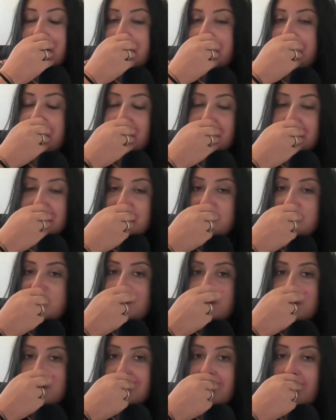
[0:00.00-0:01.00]

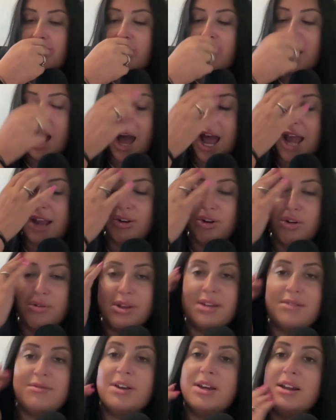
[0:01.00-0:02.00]
Boosh, Kyrou
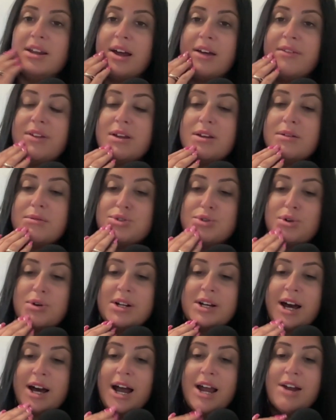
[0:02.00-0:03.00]
even. I think
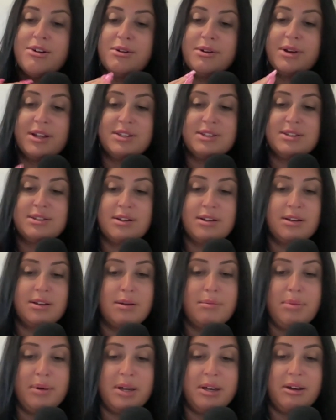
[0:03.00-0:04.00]
Jordan Kyrou gets
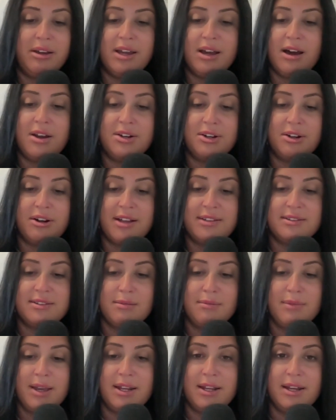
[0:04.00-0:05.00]
completely
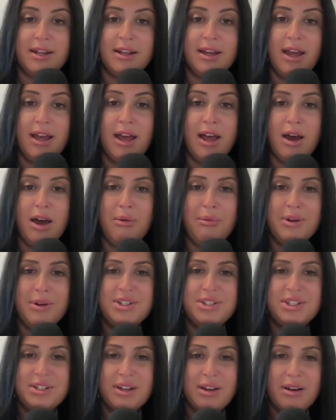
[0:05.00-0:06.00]
underestimated,
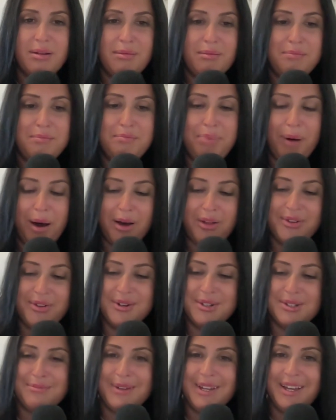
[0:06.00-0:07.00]
which
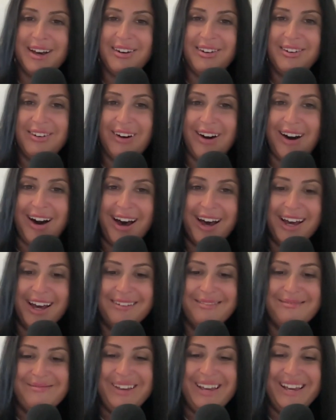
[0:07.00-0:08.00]
bothers me a
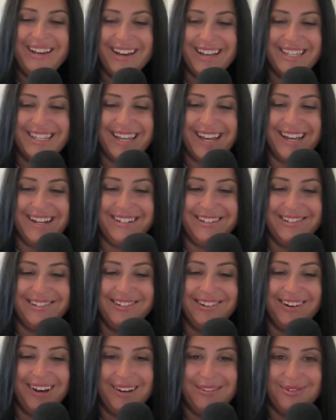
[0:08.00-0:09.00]
lot because I
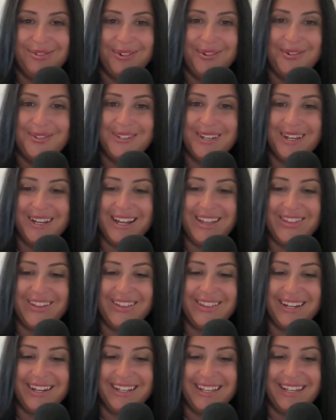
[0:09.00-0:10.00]
do love Ruzi and I
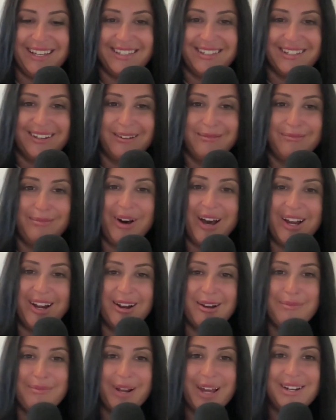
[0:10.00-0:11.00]
think that he is a good
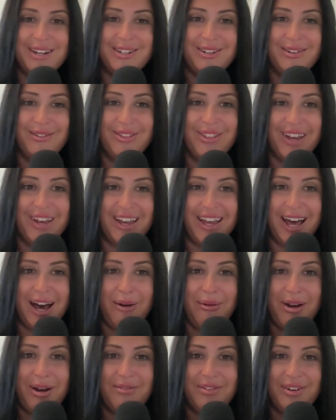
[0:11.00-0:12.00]
player. But I do think,
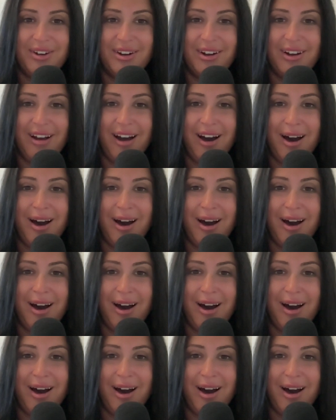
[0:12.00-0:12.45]
however,